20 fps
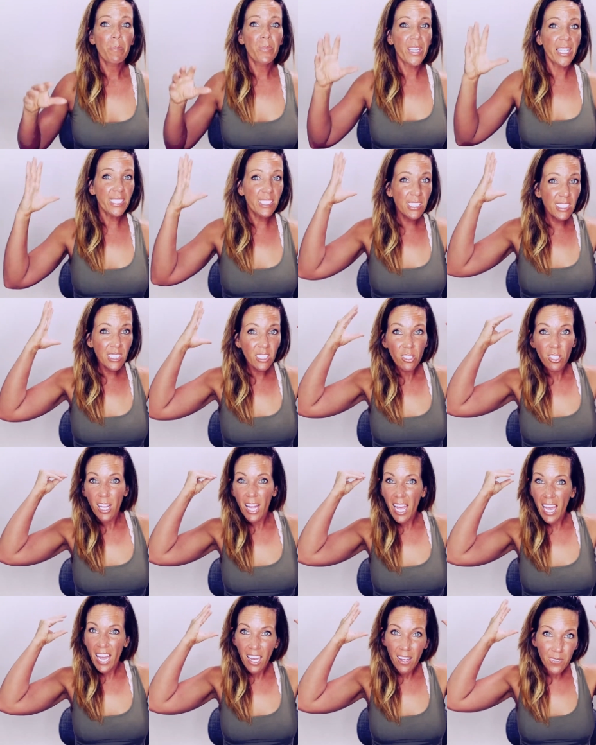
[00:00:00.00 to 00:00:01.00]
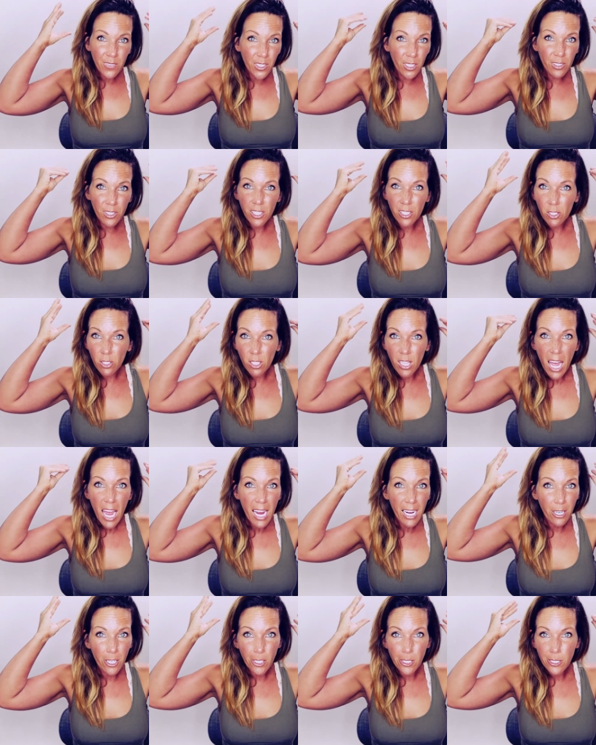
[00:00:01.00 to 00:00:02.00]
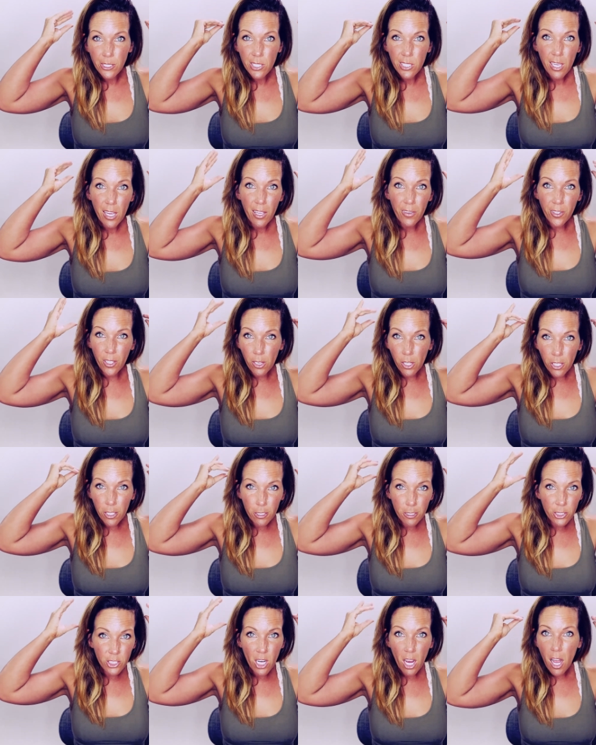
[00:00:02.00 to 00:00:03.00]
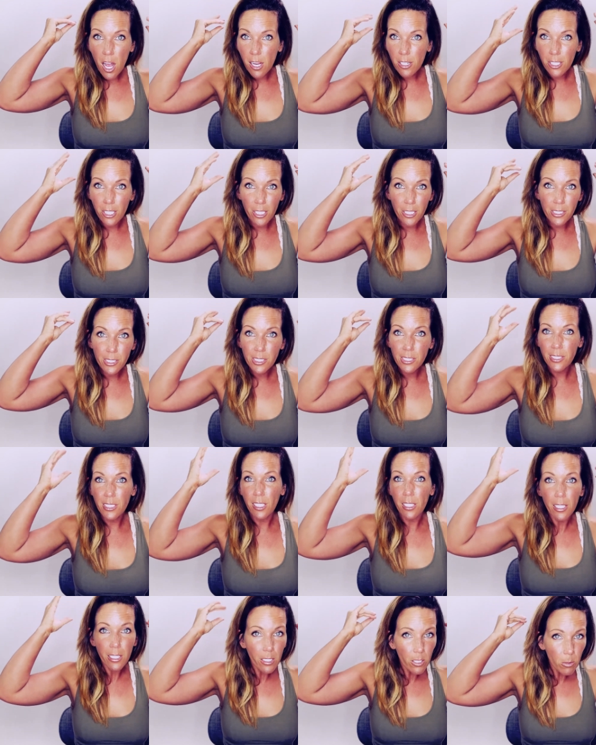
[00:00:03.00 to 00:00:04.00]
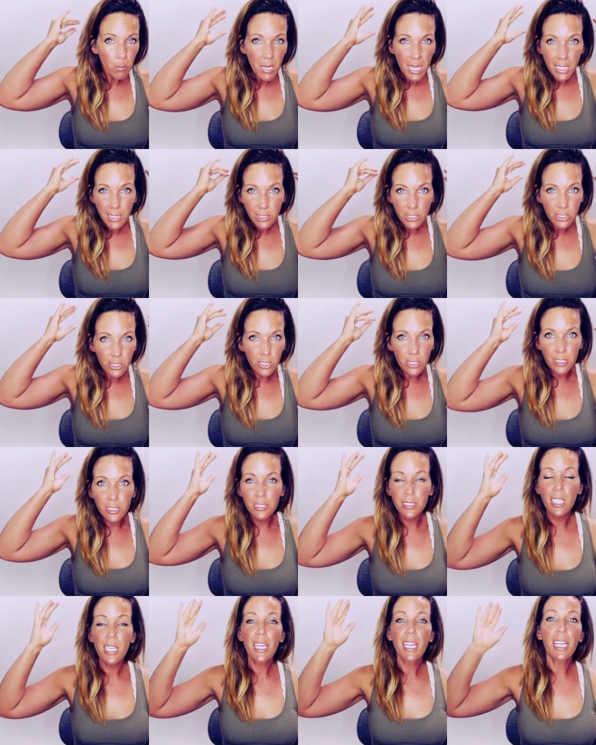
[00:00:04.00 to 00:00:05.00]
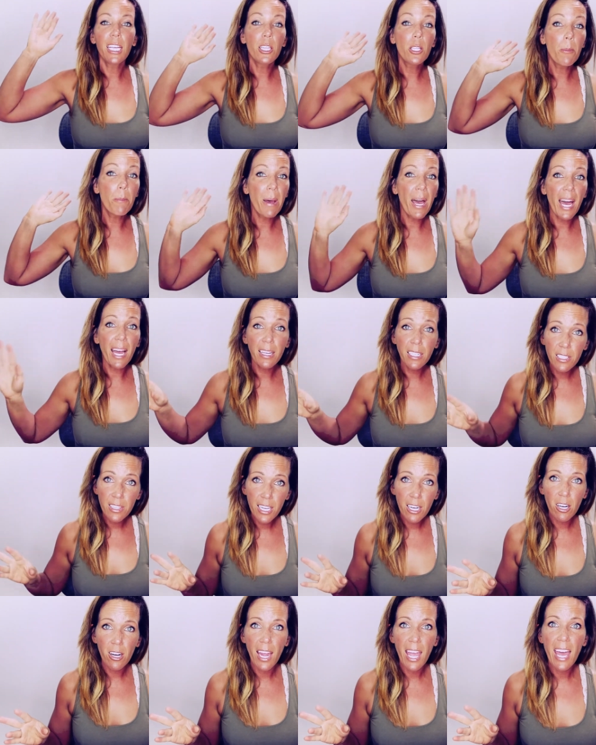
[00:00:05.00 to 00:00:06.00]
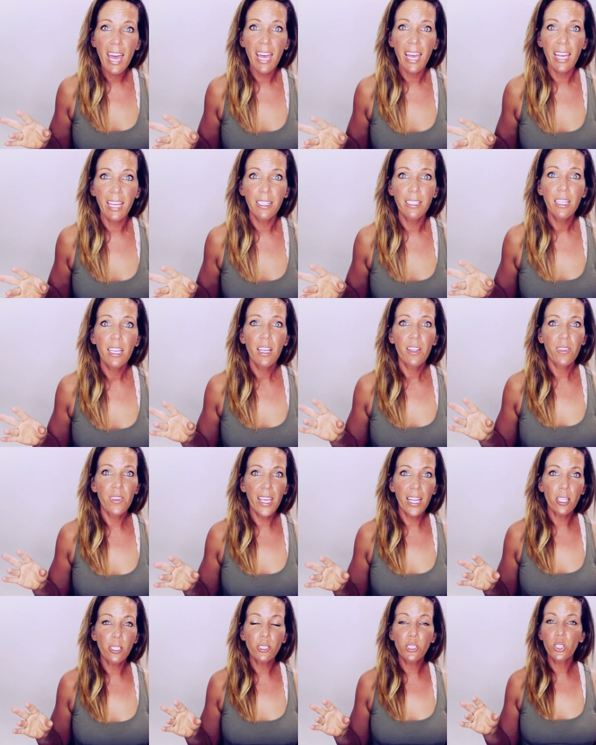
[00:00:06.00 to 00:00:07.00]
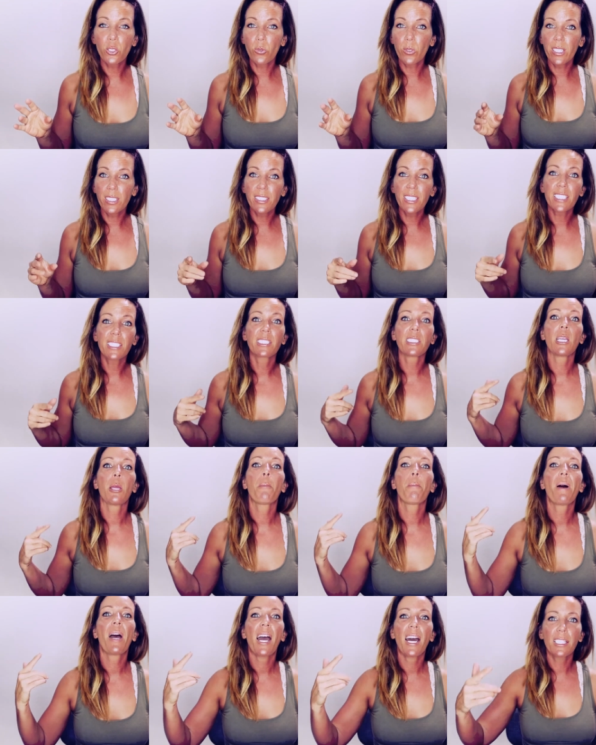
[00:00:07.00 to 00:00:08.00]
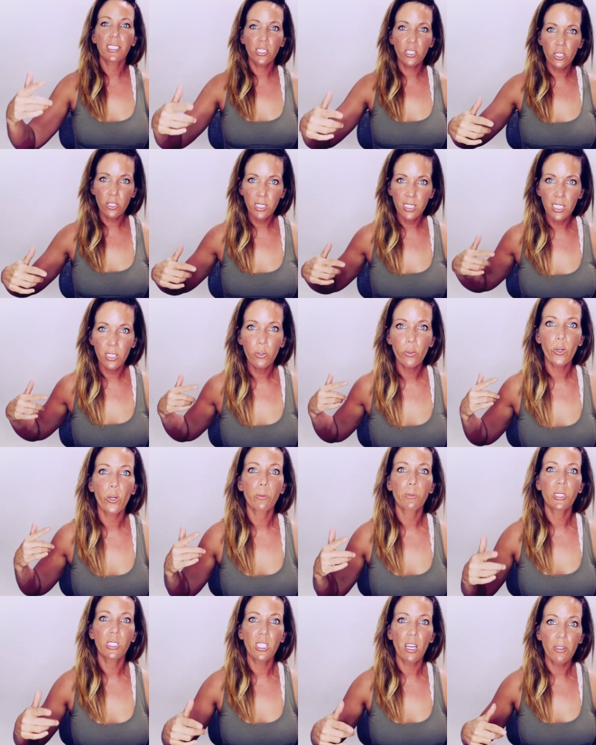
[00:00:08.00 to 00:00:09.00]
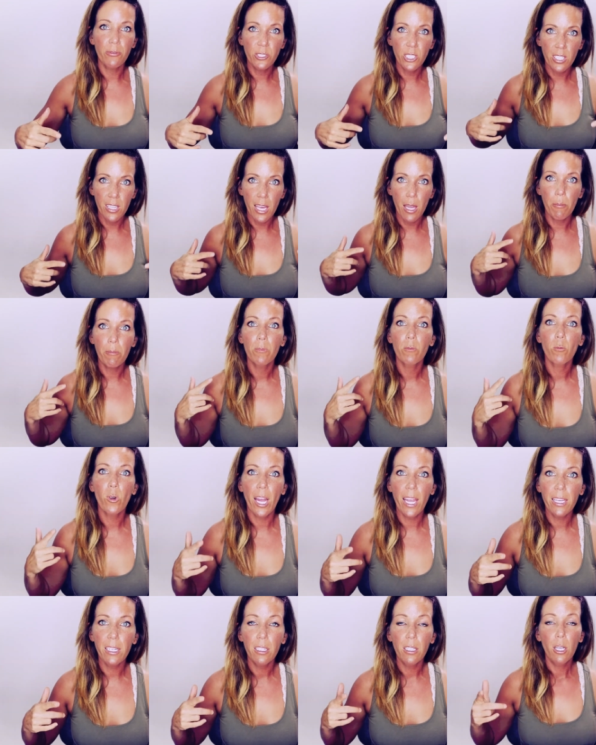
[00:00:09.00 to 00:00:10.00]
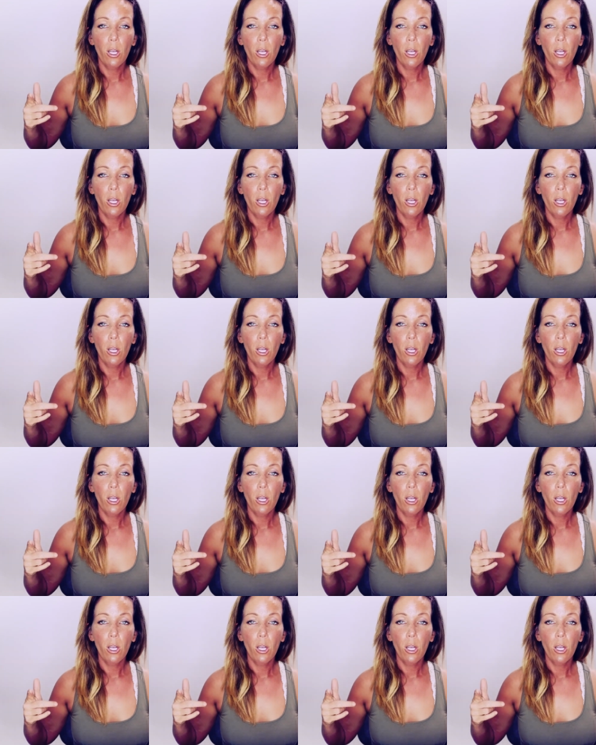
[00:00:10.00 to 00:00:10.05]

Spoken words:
they still have the little liars, the little talkers, the little monsters in the back of their head that are doing this imposter syndrome stuff to them, right?